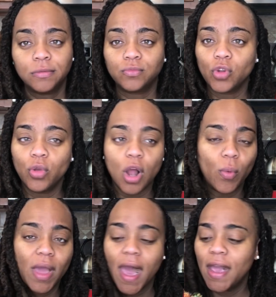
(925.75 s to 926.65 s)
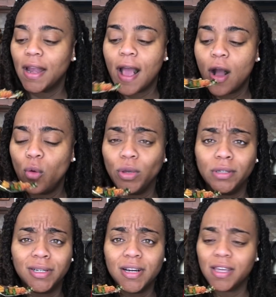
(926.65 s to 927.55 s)
You know, we hanging out, we
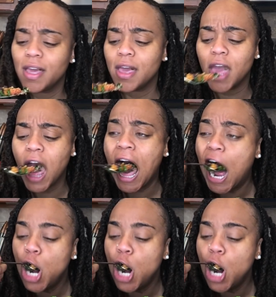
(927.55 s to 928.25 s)
cooking.